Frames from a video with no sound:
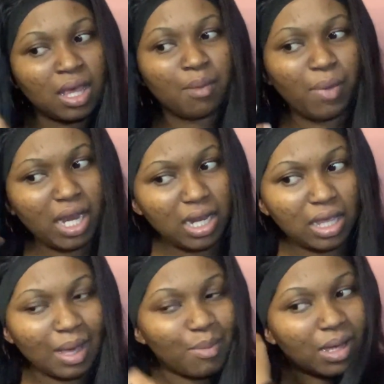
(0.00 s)

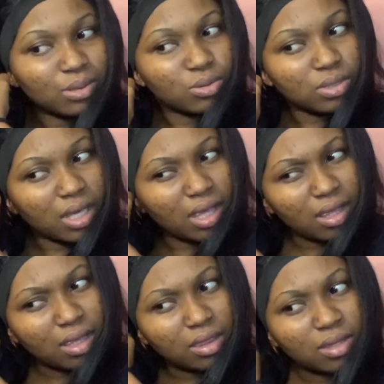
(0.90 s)
Banning about here
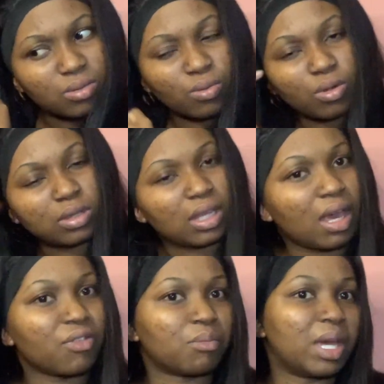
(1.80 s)
in this world that
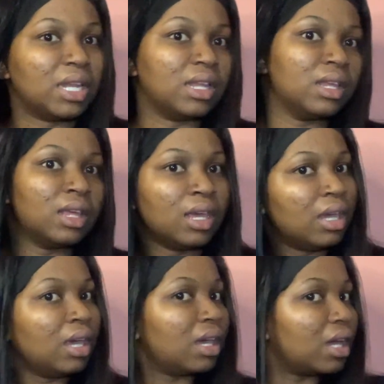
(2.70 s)
have money
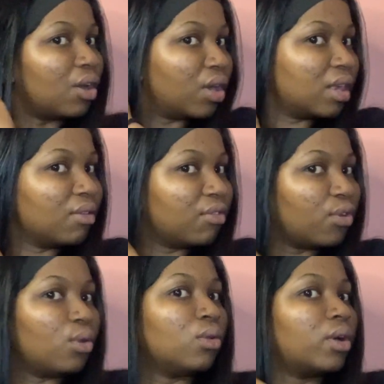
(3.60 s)
and are
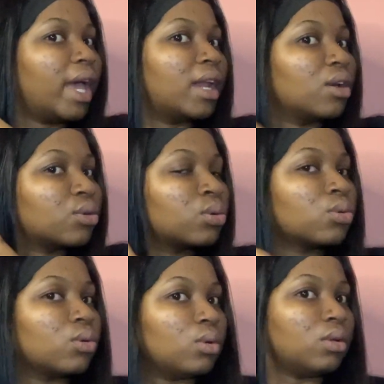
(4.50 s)
evil and are
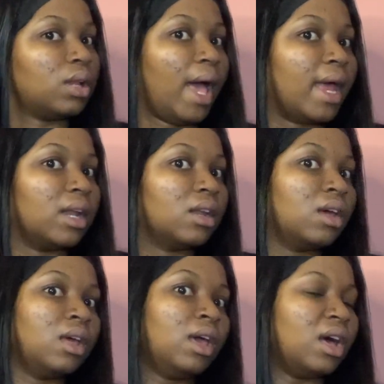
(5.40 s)
cruel and
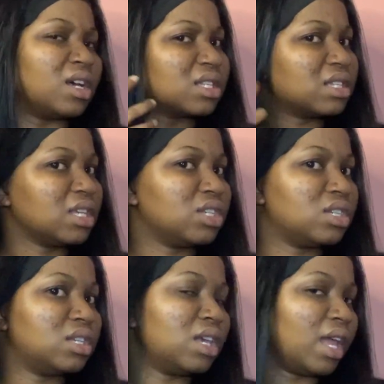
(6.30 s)
are
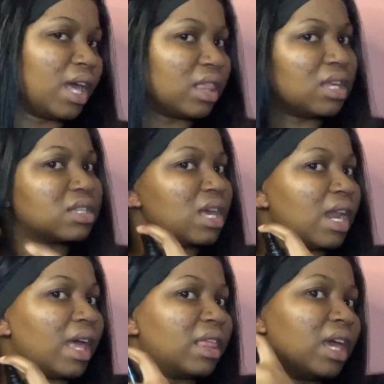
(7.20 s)
stingy and are this and
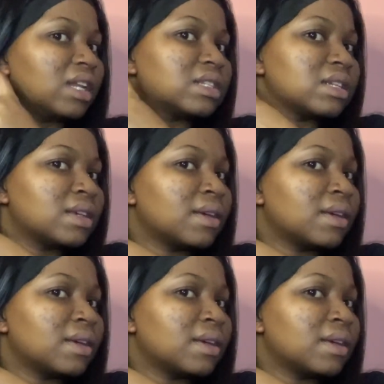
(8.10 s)
are that.